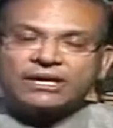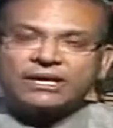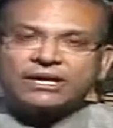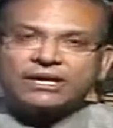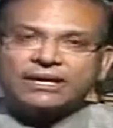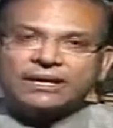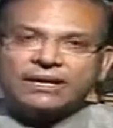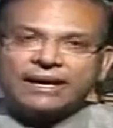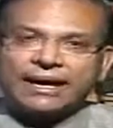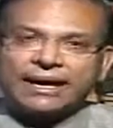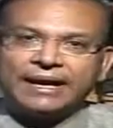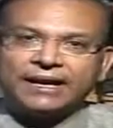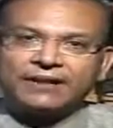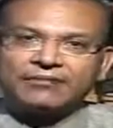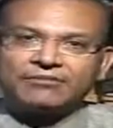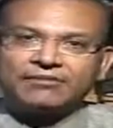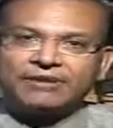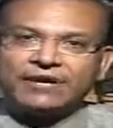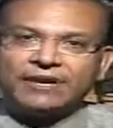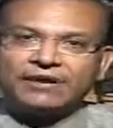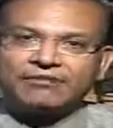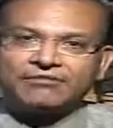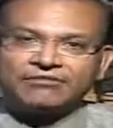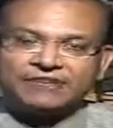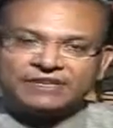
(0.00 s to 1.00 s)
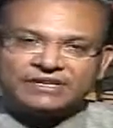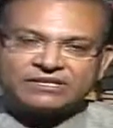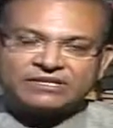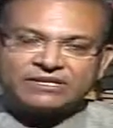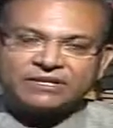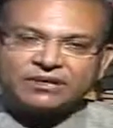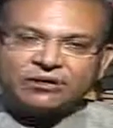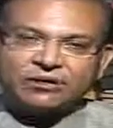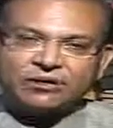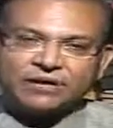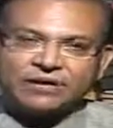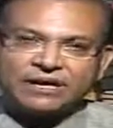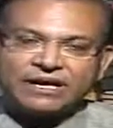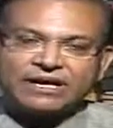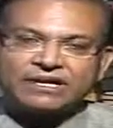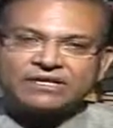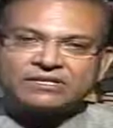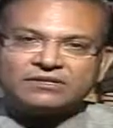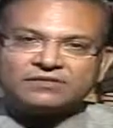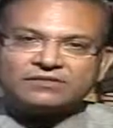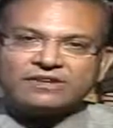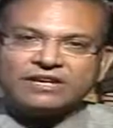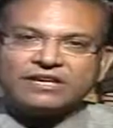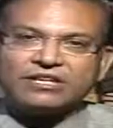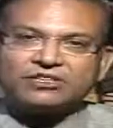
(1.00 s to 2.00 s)
And we are facing all kinds
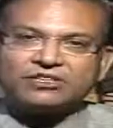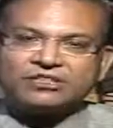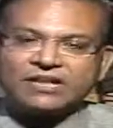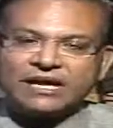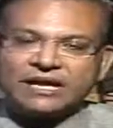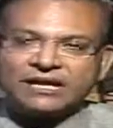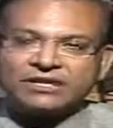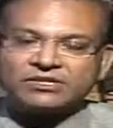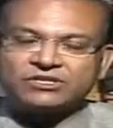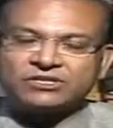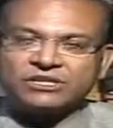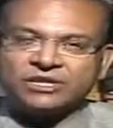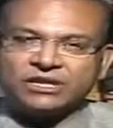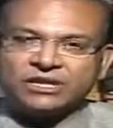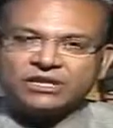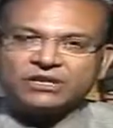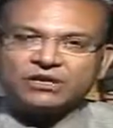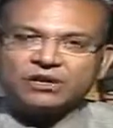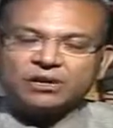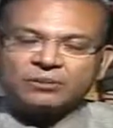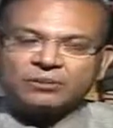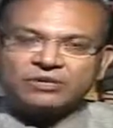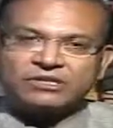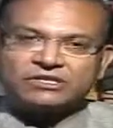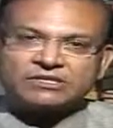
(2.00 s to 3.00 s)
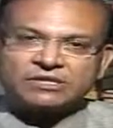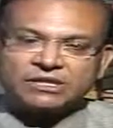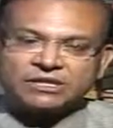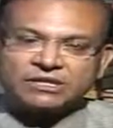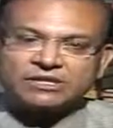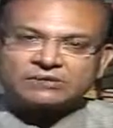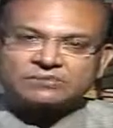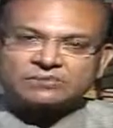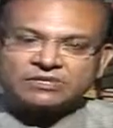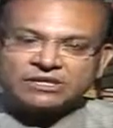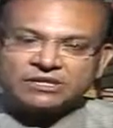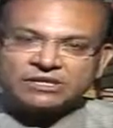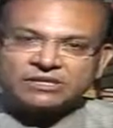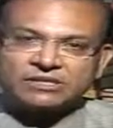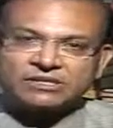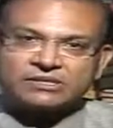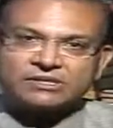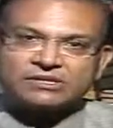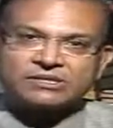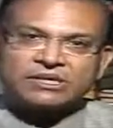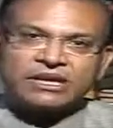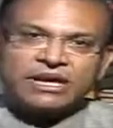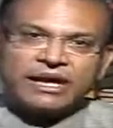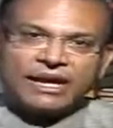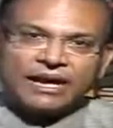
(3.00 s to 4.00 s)
of very challenging economic
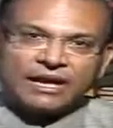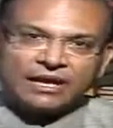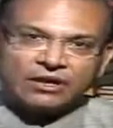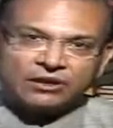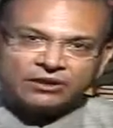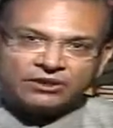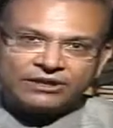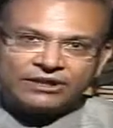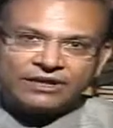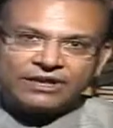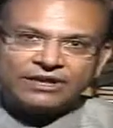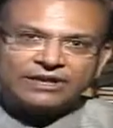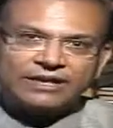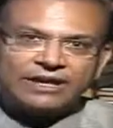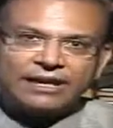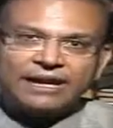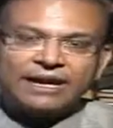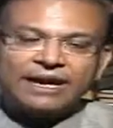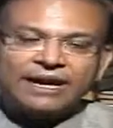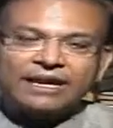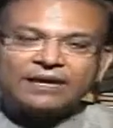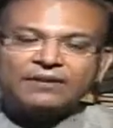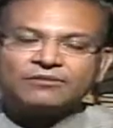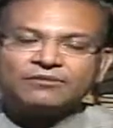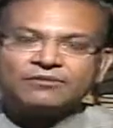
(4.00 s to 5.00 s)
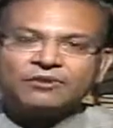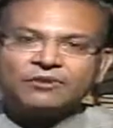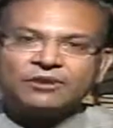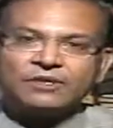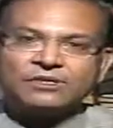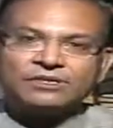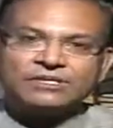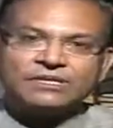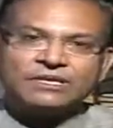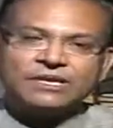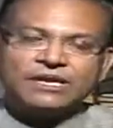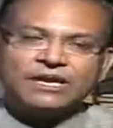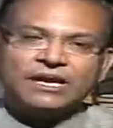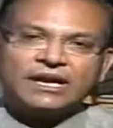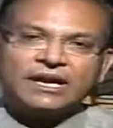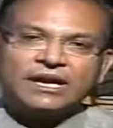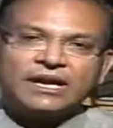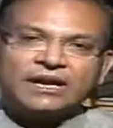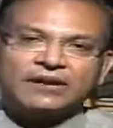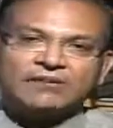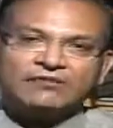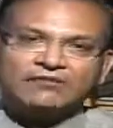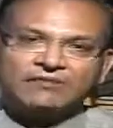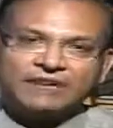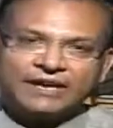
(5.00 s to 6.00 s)
circumstances. And on the other hand, of course,
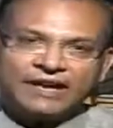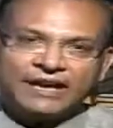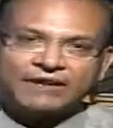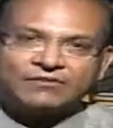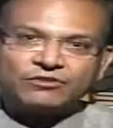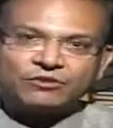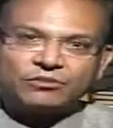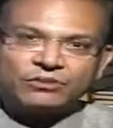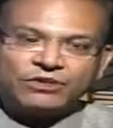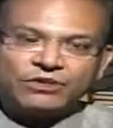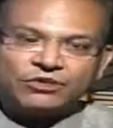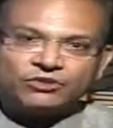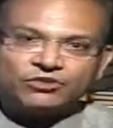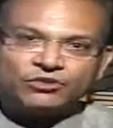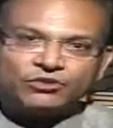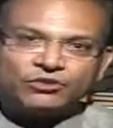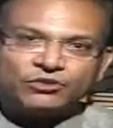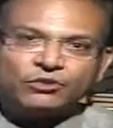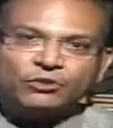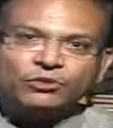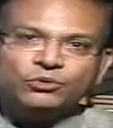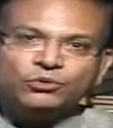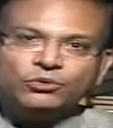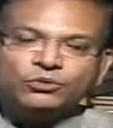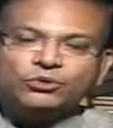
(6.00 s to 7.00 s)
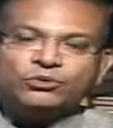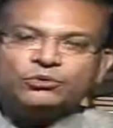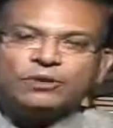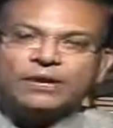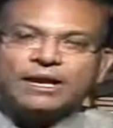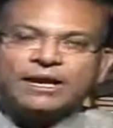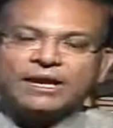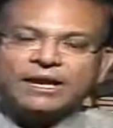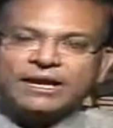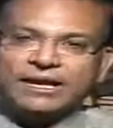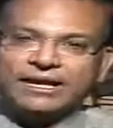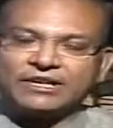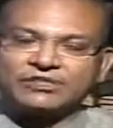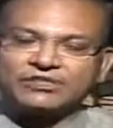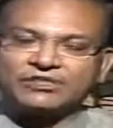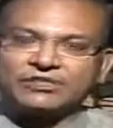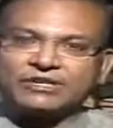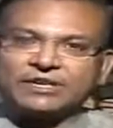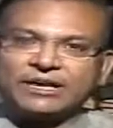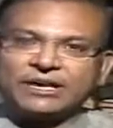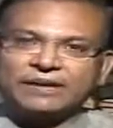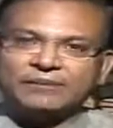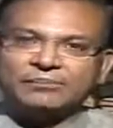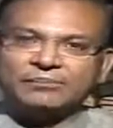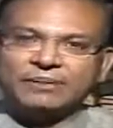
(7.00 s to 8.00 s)
we have to be true to our election
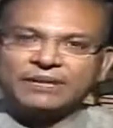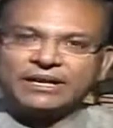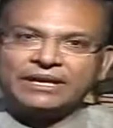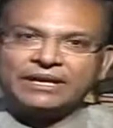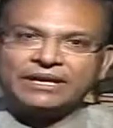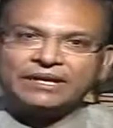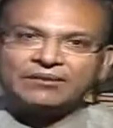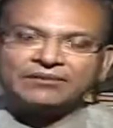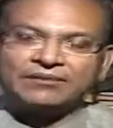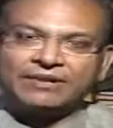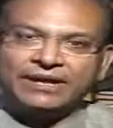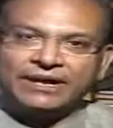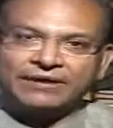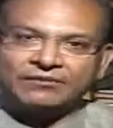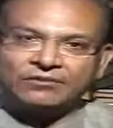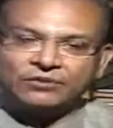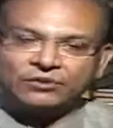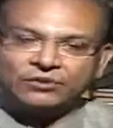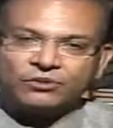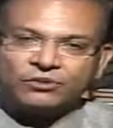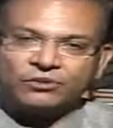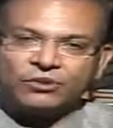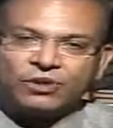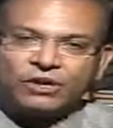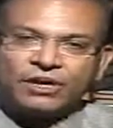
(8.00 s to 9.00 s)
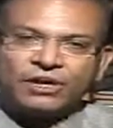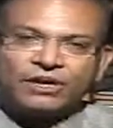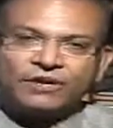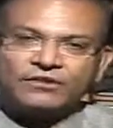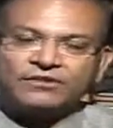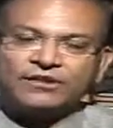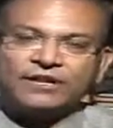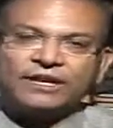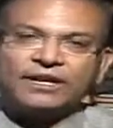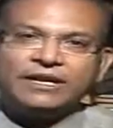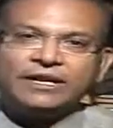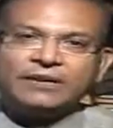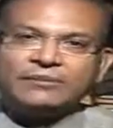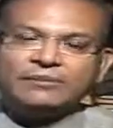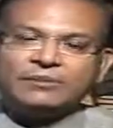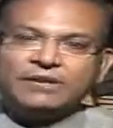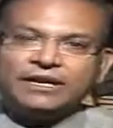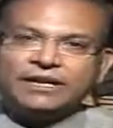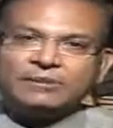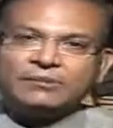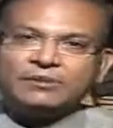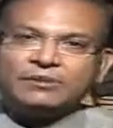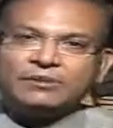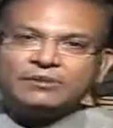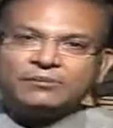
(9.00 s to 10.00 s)
campaign, and we have to really be
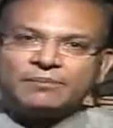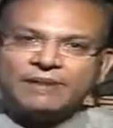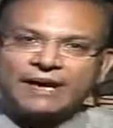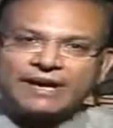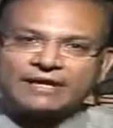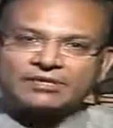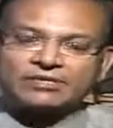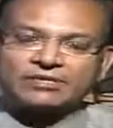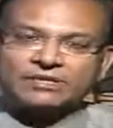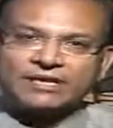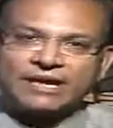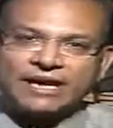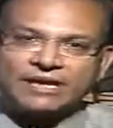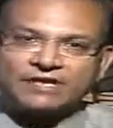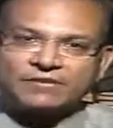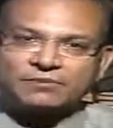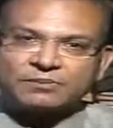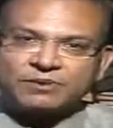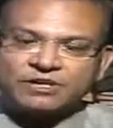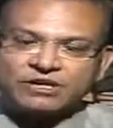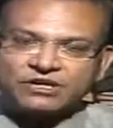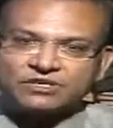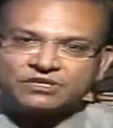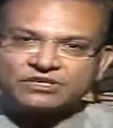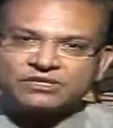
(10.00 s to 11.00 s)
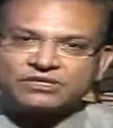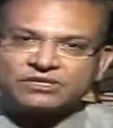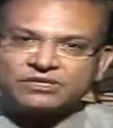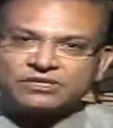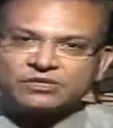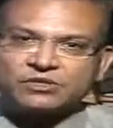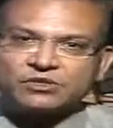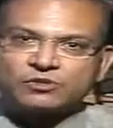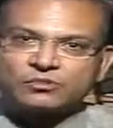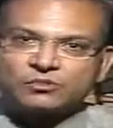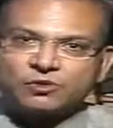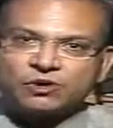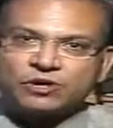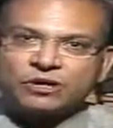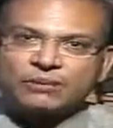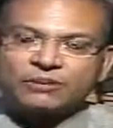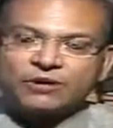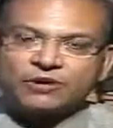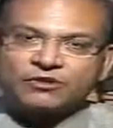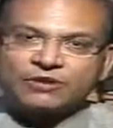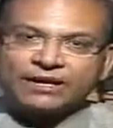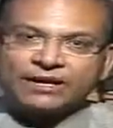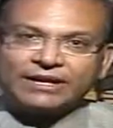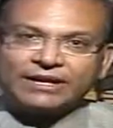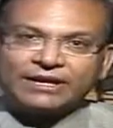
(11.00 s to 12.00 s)
able to match the aspirations that you spoke
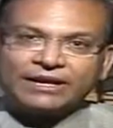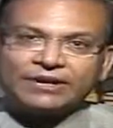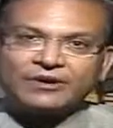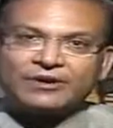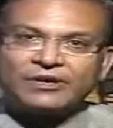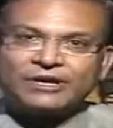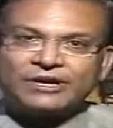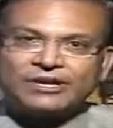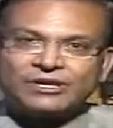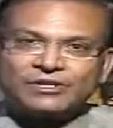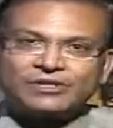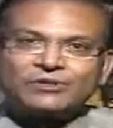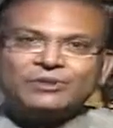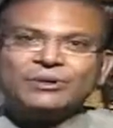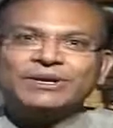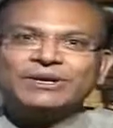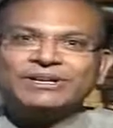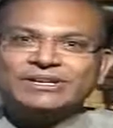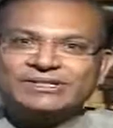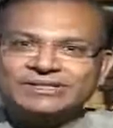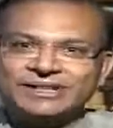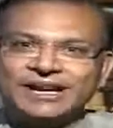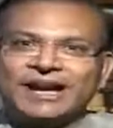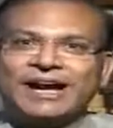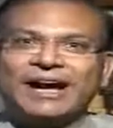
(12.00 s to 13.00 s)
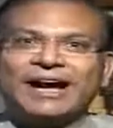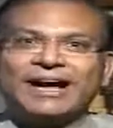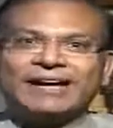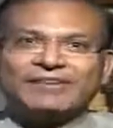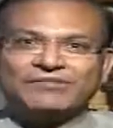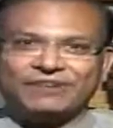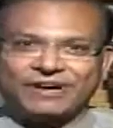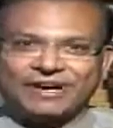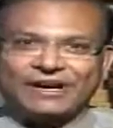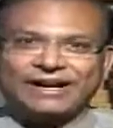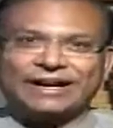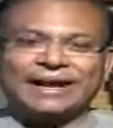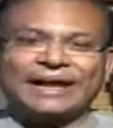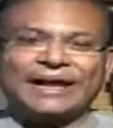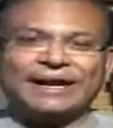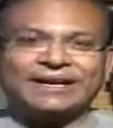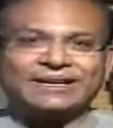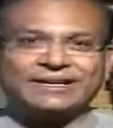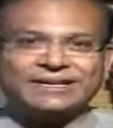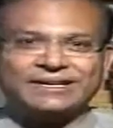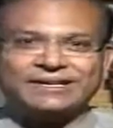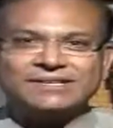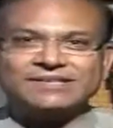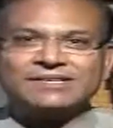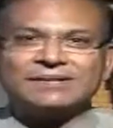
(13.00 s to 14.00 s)
about now. So it is a high wire act,
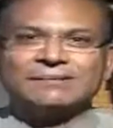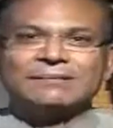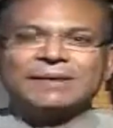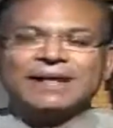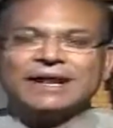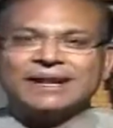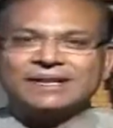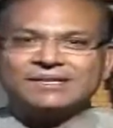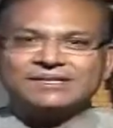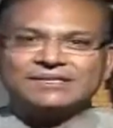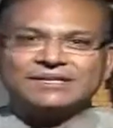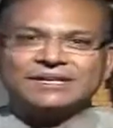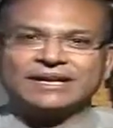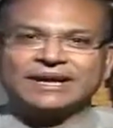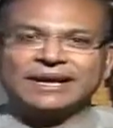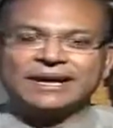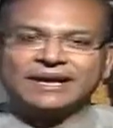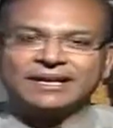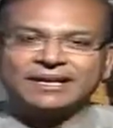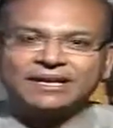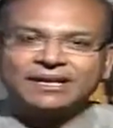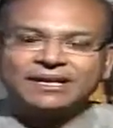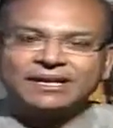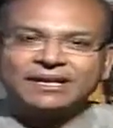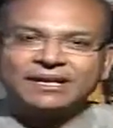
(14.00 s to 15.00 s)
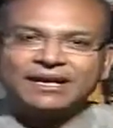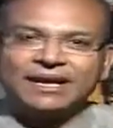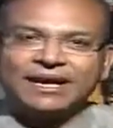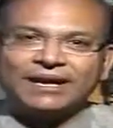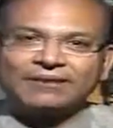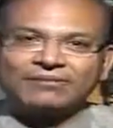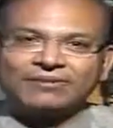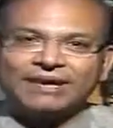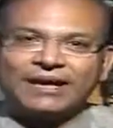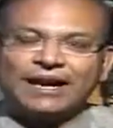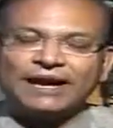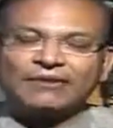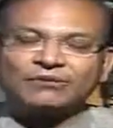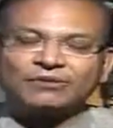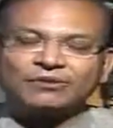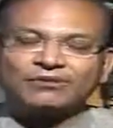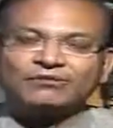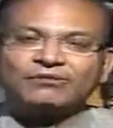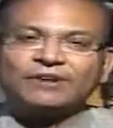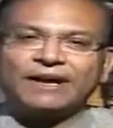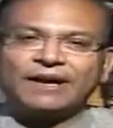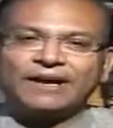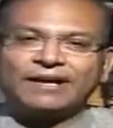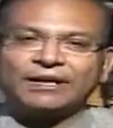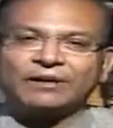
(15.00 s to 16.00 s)
it is a balancing act, and we have to
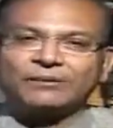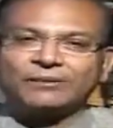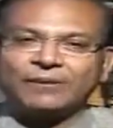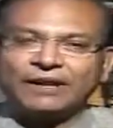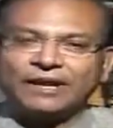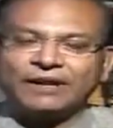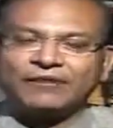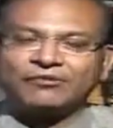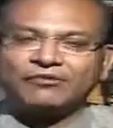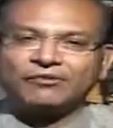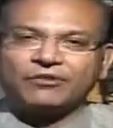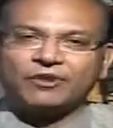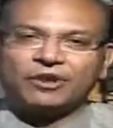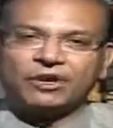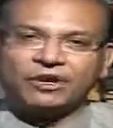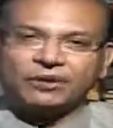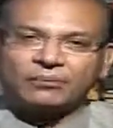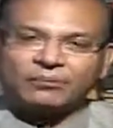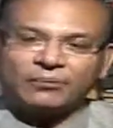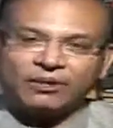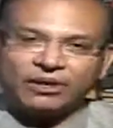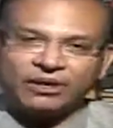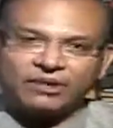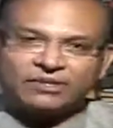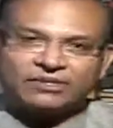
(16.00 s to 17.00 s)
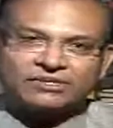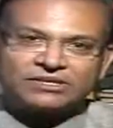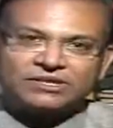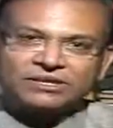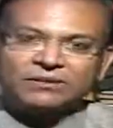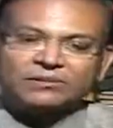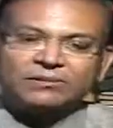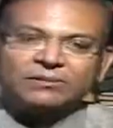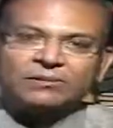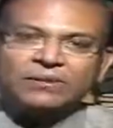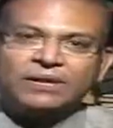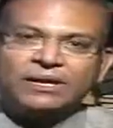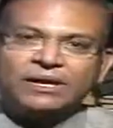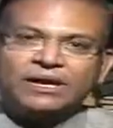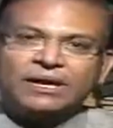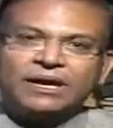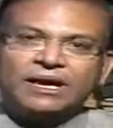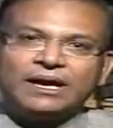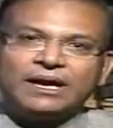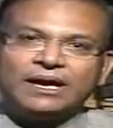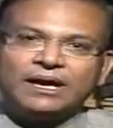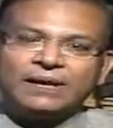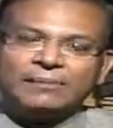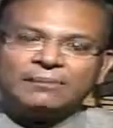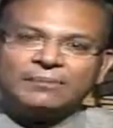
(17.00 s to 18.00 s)
find a way on a policy
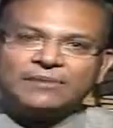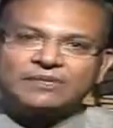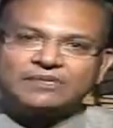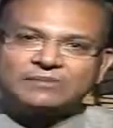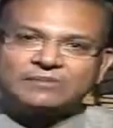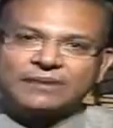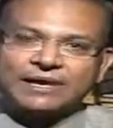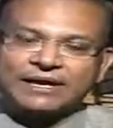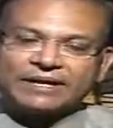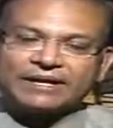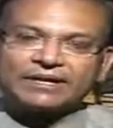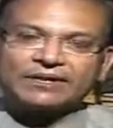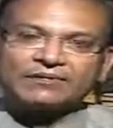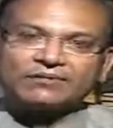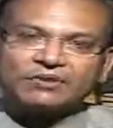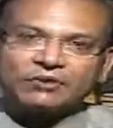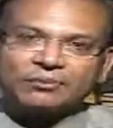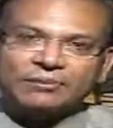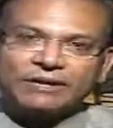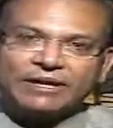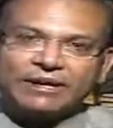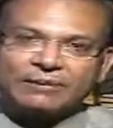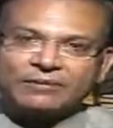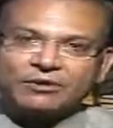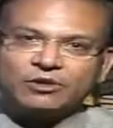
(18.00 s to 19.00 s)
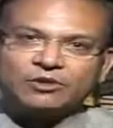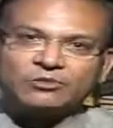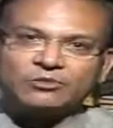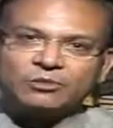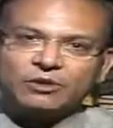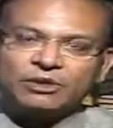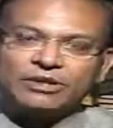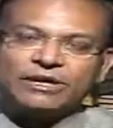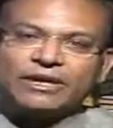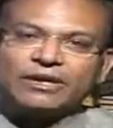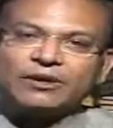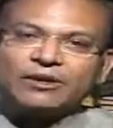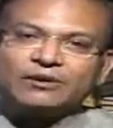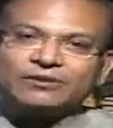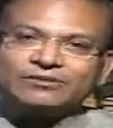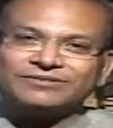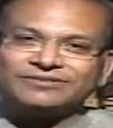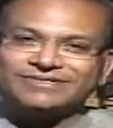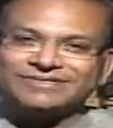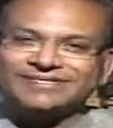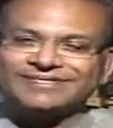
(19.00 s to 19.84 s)
perspective to be able to pull that off.